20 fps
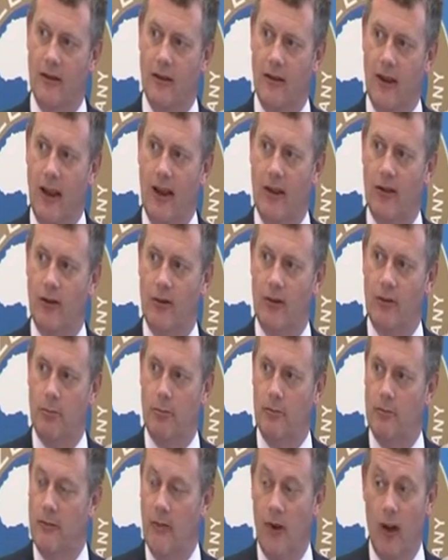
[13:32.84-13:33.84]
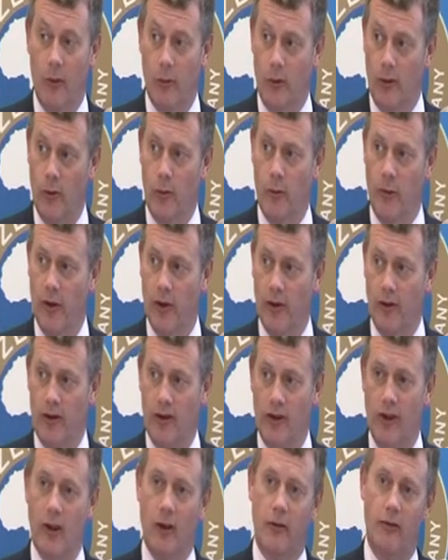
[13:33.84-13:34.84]
That's like with all
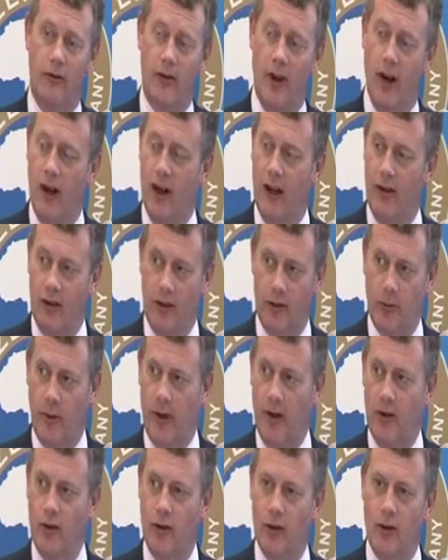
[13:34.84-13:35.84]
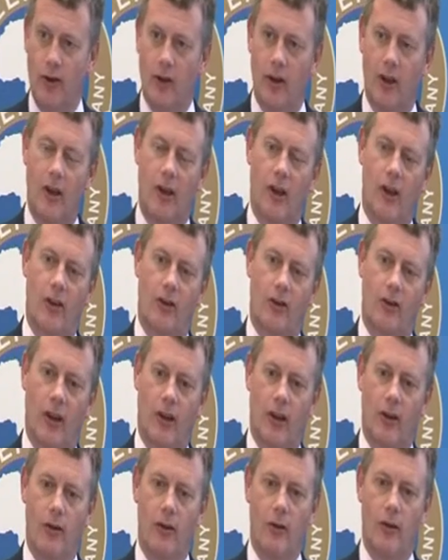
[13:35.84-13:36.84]
policies, fire, explosion.
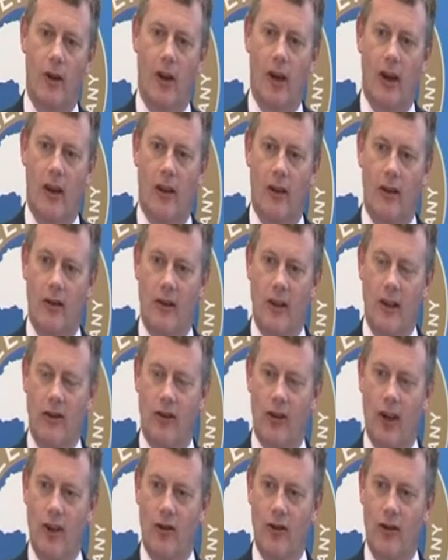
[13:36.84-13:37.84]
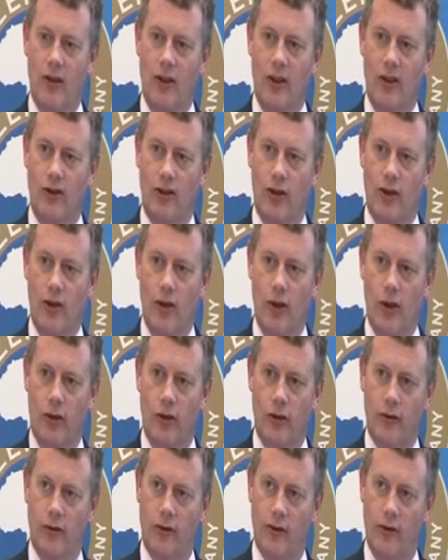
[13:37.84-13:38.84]
So the intention is to
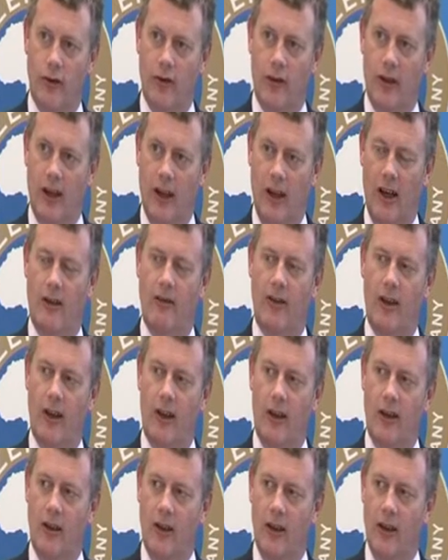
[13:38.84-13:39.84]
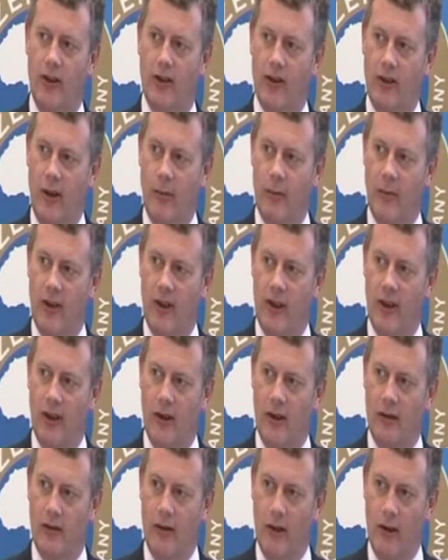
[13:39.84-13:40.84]
not cover something
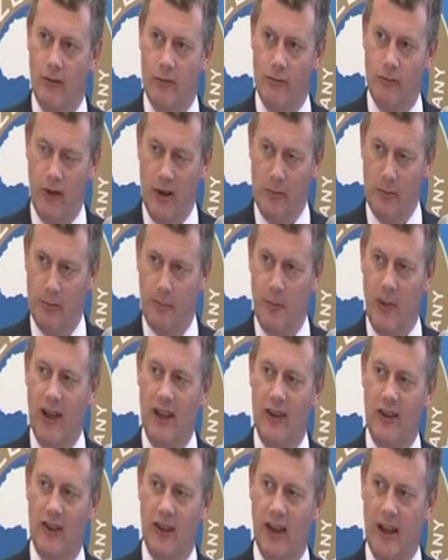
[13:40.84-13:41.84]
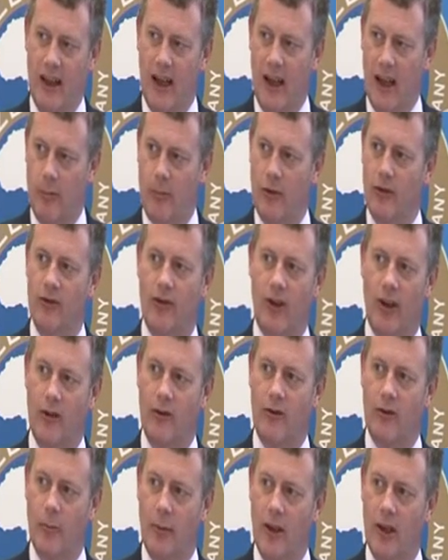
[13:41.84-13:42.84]
that repeatedly happens
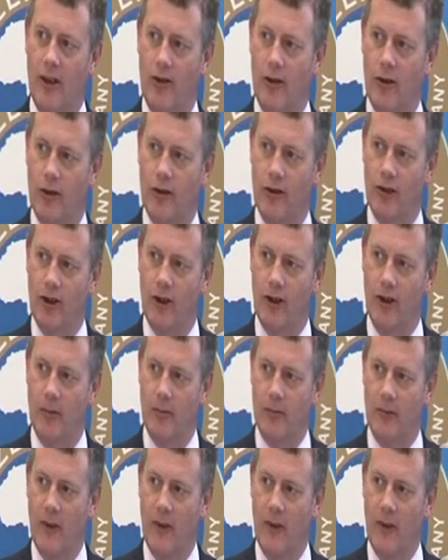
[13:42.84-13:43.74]
over a period of time.